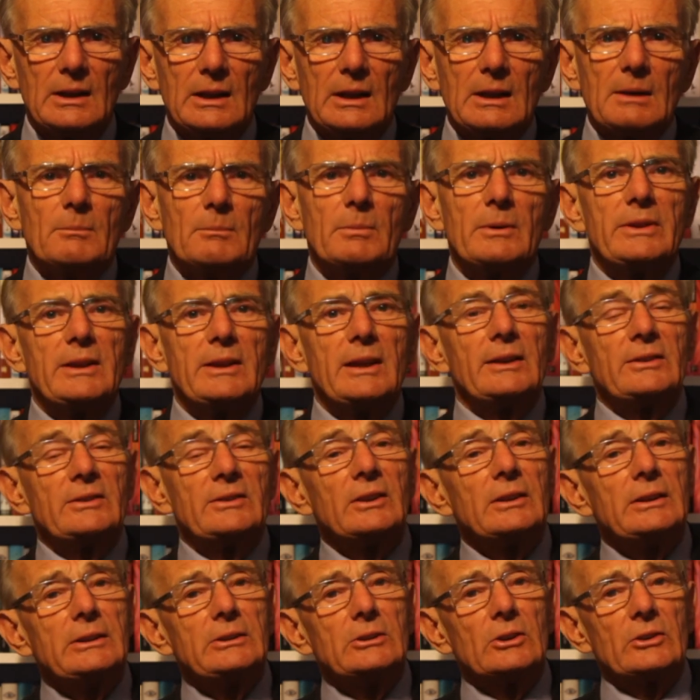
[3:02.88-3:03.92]
But they're
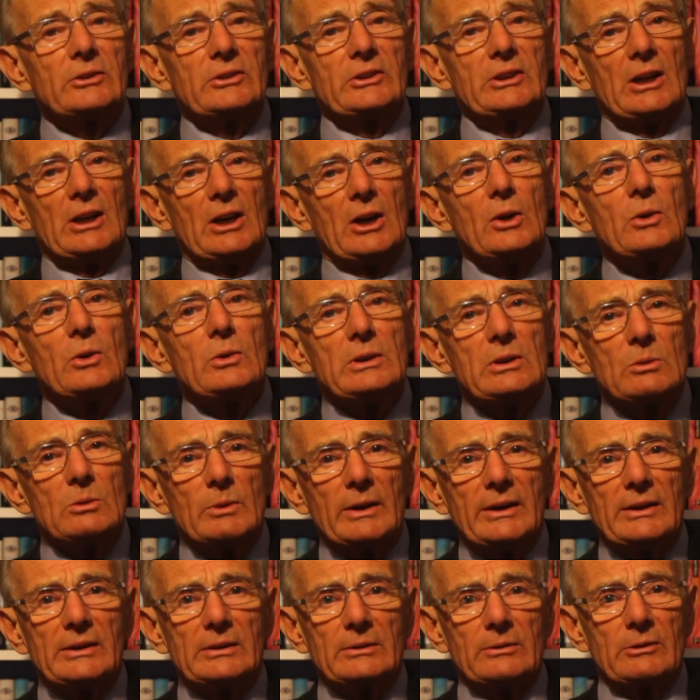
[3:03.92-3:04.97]
certainly not the only
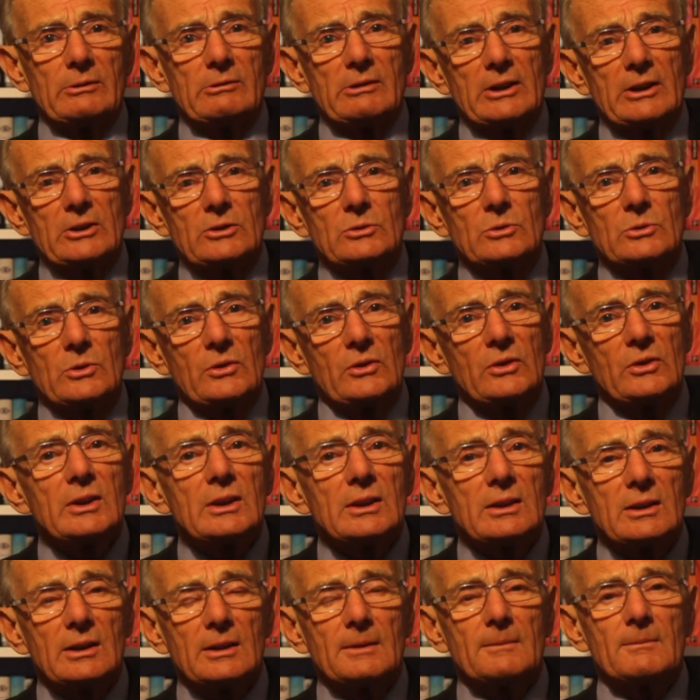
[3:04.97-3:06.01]
ways of irrational
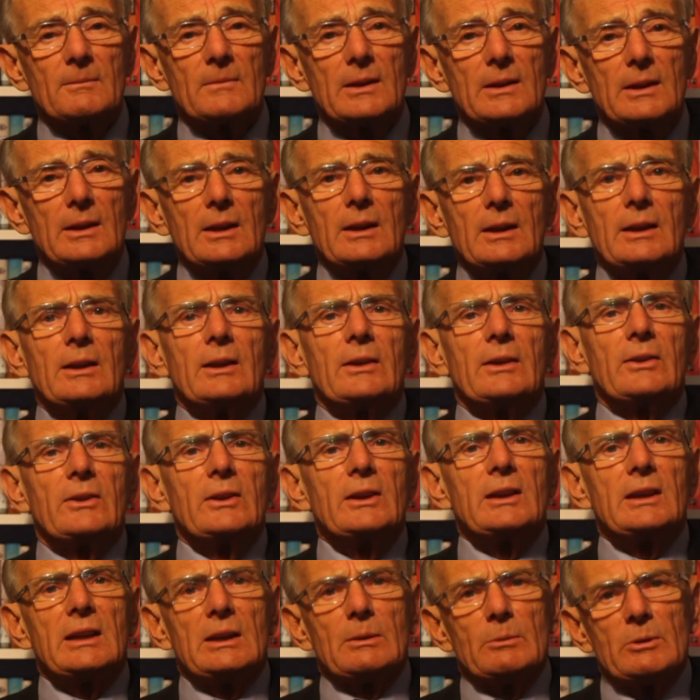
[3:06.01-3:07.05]
thinking
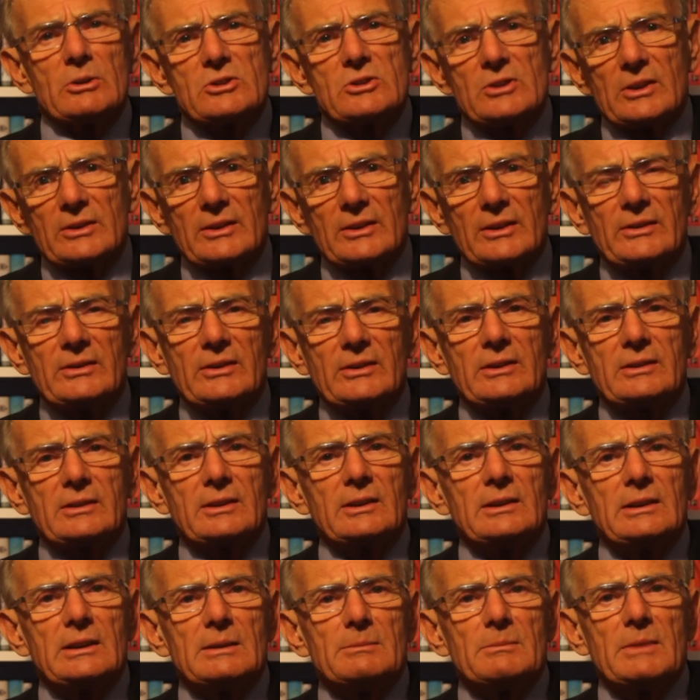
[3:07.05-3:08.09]
which, as I said
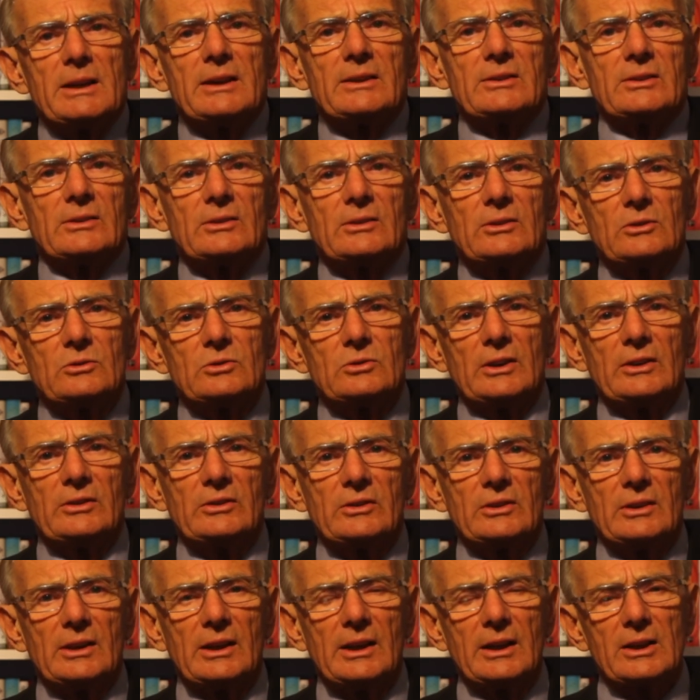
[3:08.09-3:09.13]
earlier, makes us
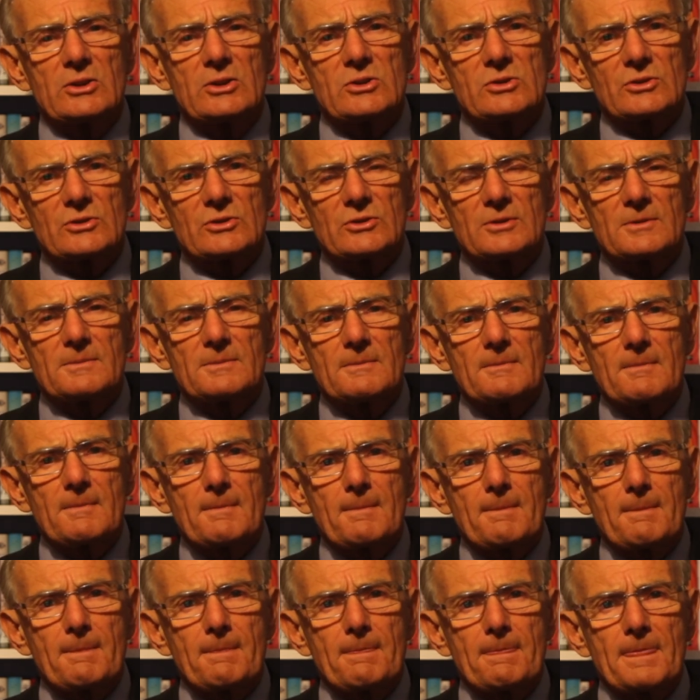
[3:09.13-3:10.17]
stressed and anxious.
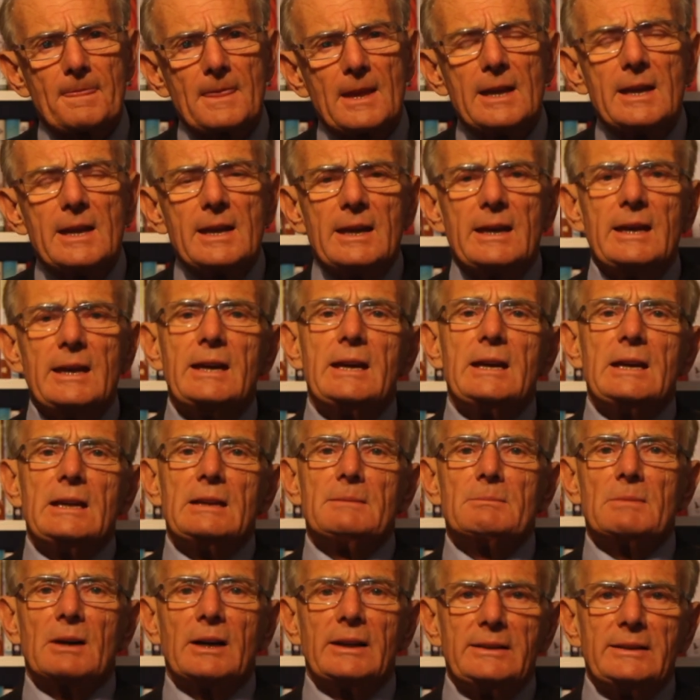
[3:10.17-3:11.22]

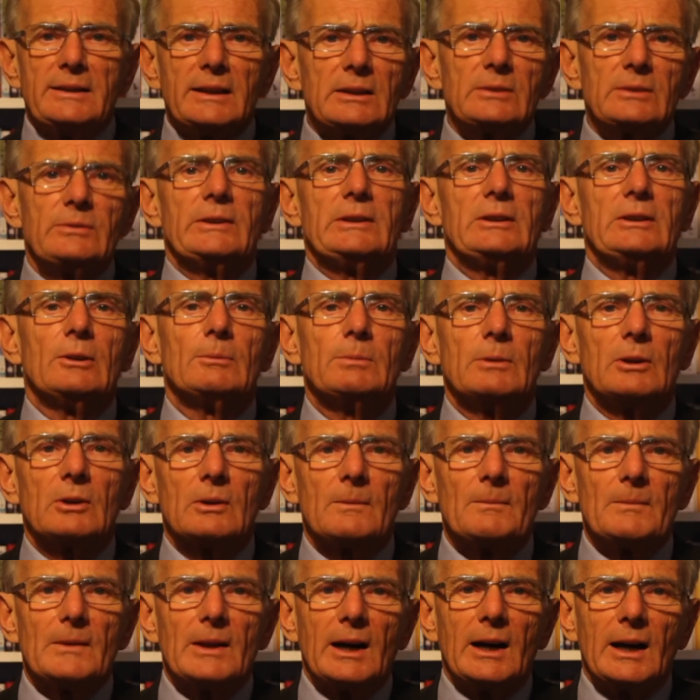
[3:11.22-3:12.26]
In my next video blog,
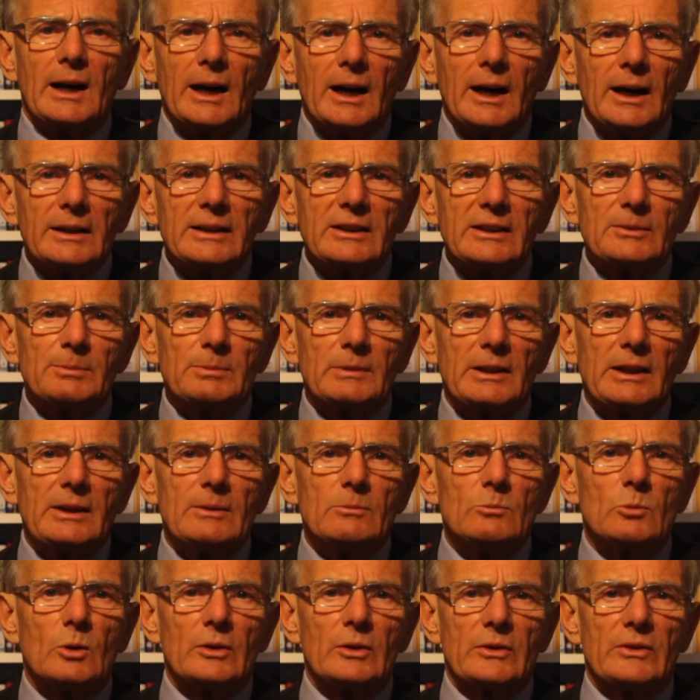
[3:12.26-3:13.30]
I'll
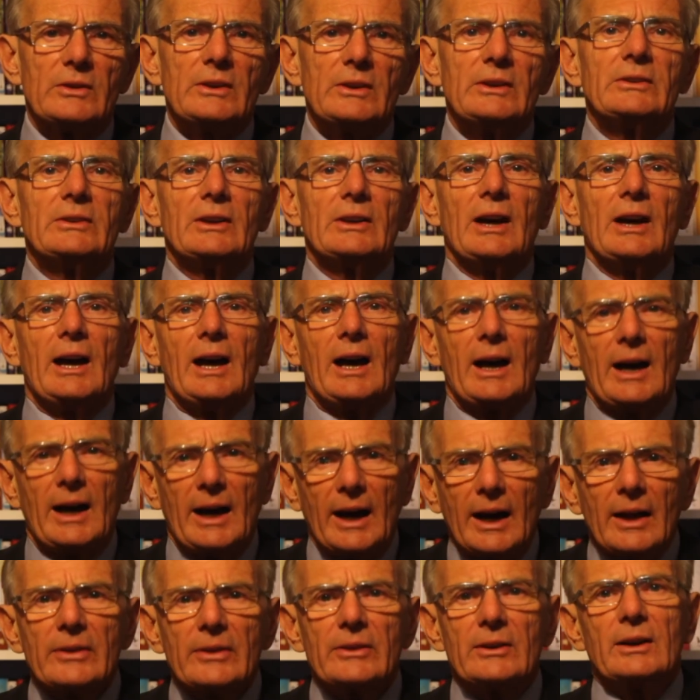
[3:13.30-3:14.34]
explain what these
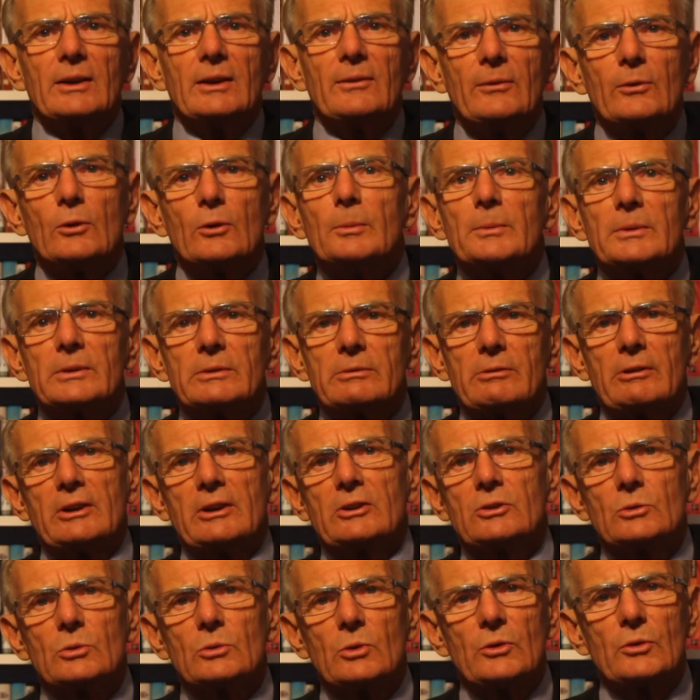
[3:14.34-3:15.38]
other forms of
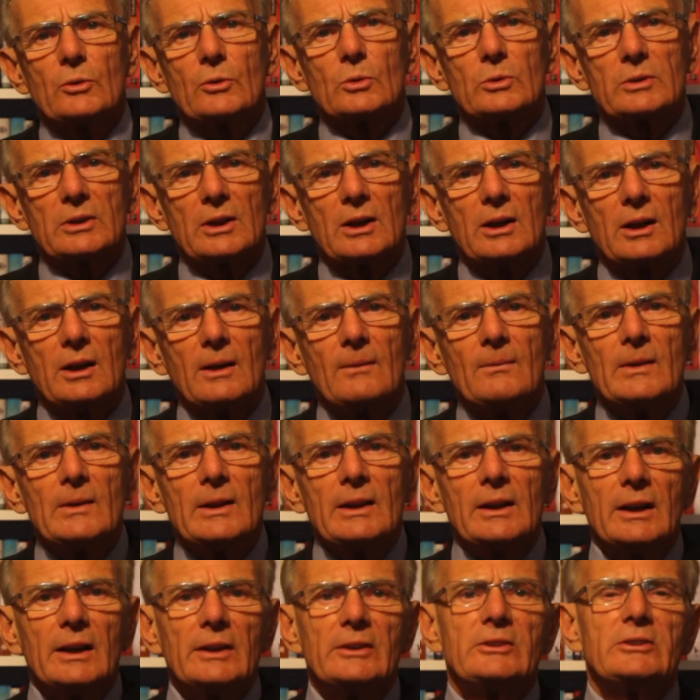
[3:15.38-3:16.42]
irrational thought are
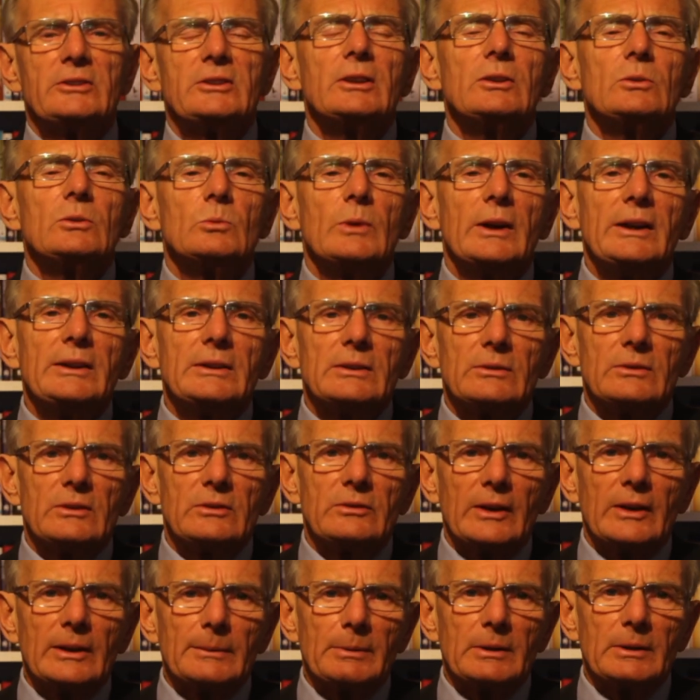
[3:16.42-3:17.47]
and suggest ways of
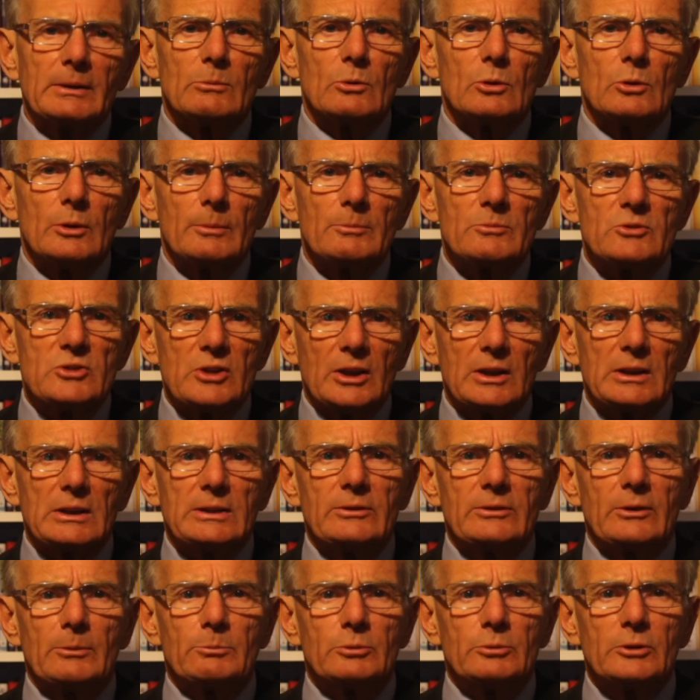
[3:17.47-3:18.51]
developing a more
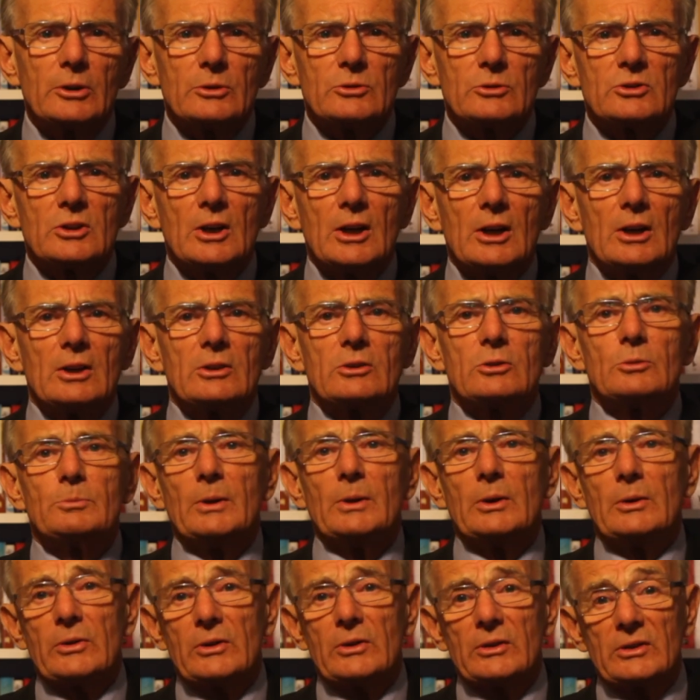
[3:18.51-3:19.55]
objective approach to
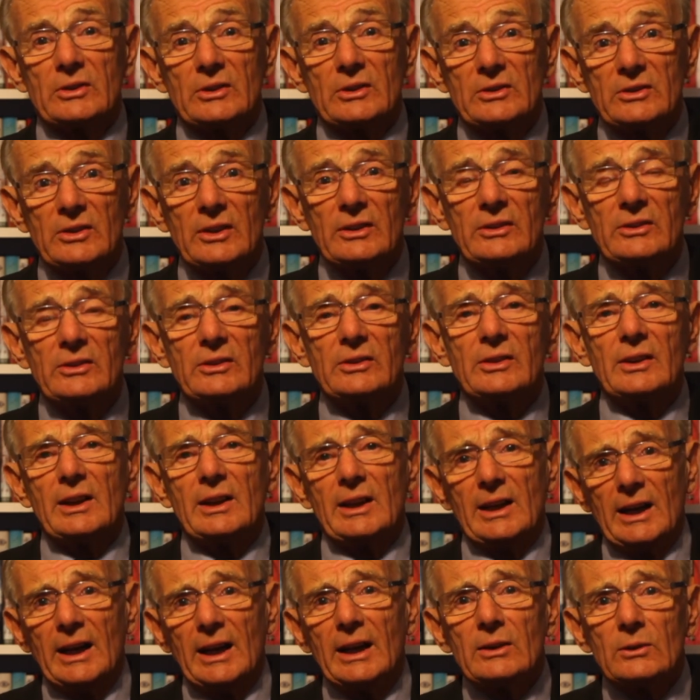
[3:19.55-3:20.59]
both the successes
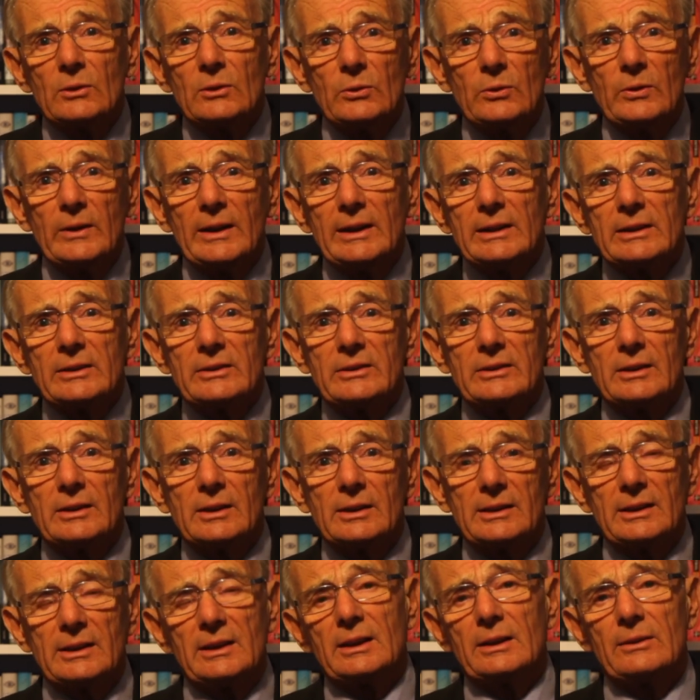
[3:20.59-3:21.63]
and failures in
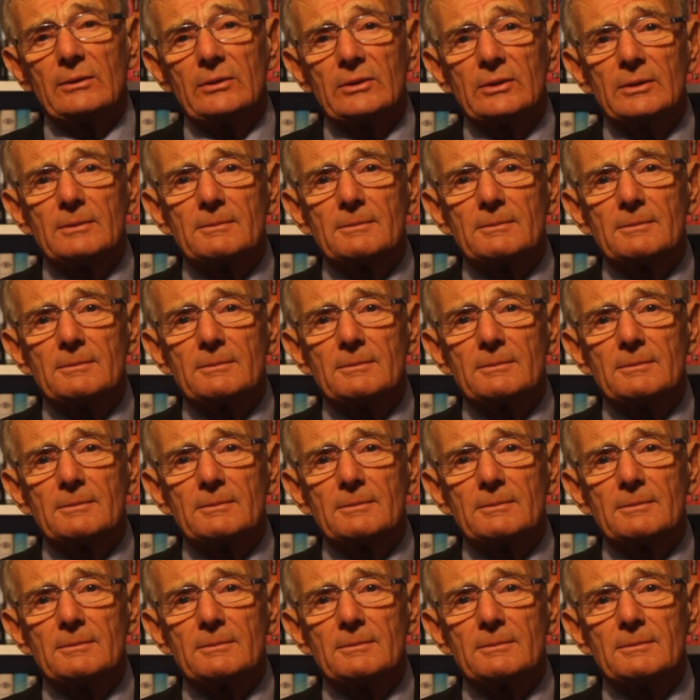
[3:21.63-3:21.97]
our lives.